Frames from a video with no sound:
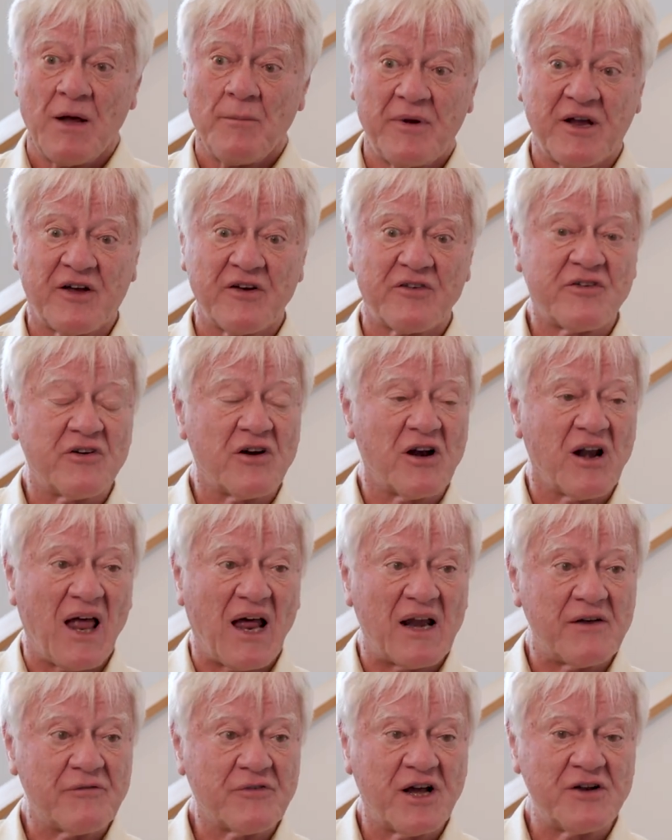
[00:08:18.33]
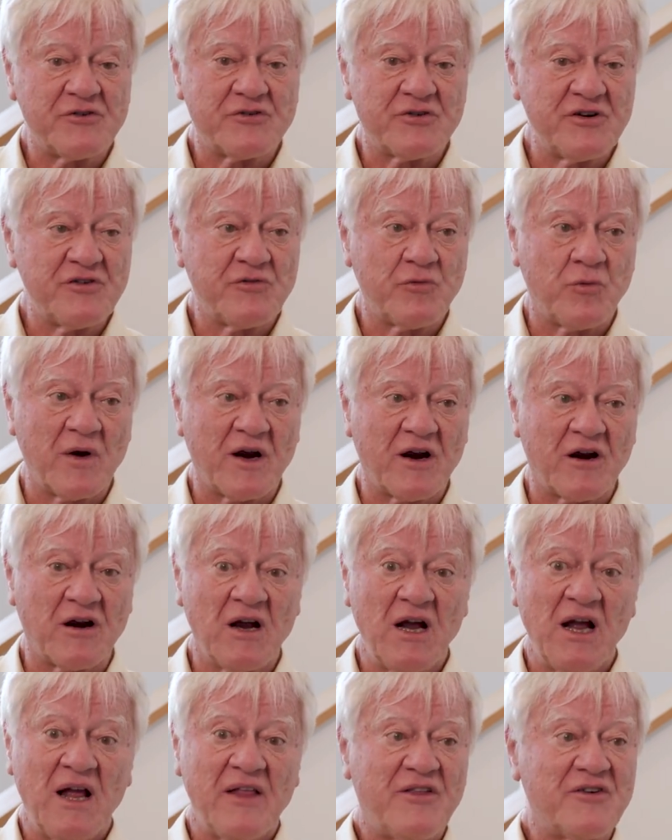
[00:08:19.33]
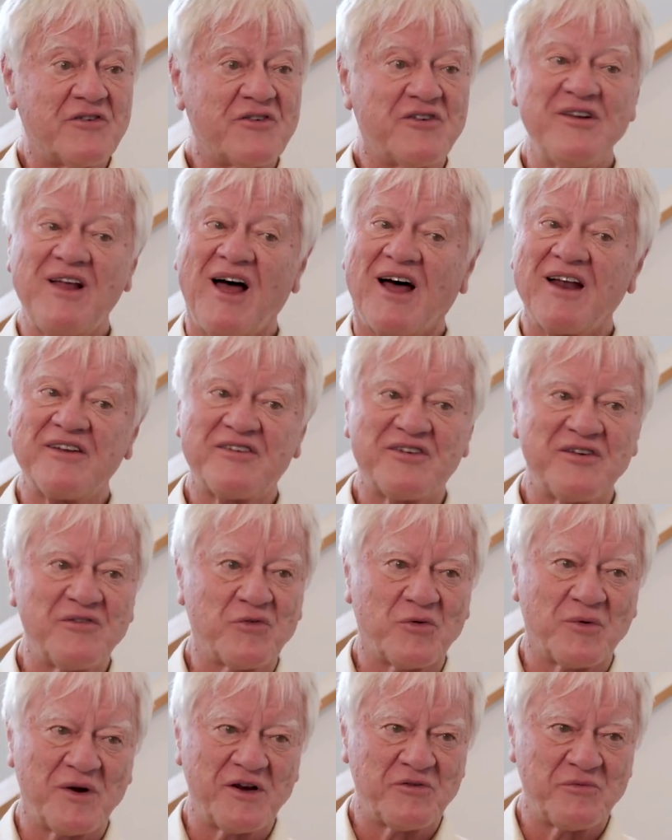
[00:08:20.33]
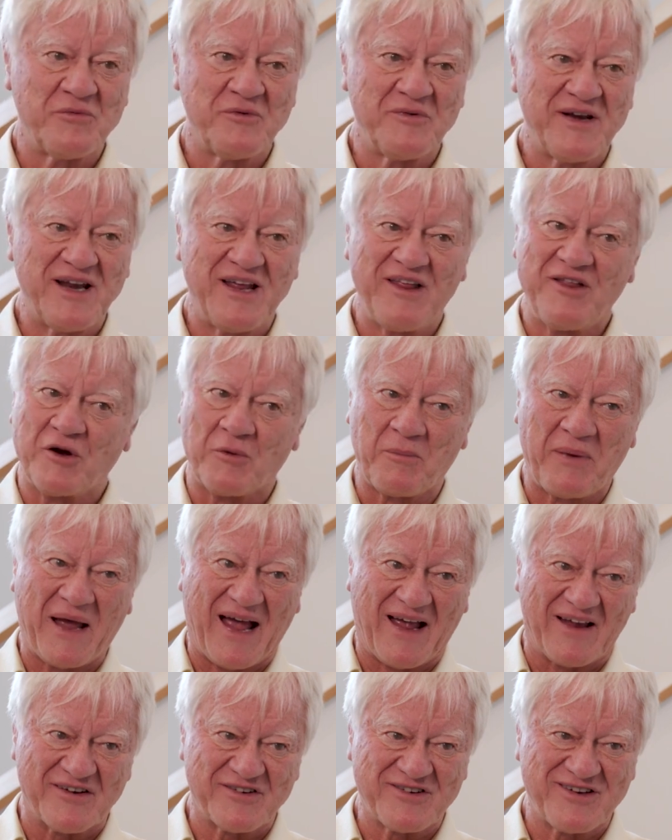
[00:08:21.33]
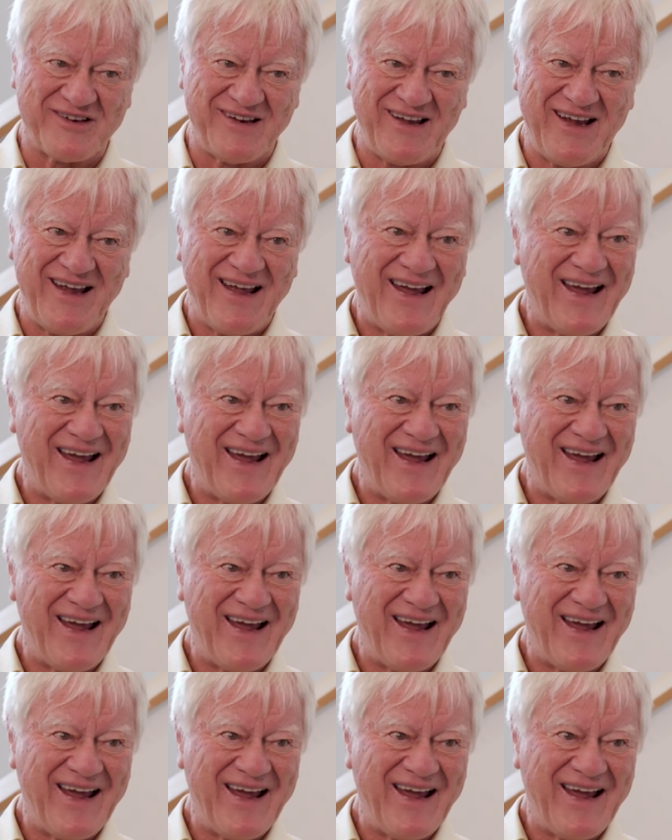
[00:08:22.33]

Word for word: because there are a lot of countries where there's not a civil rights movement in their past.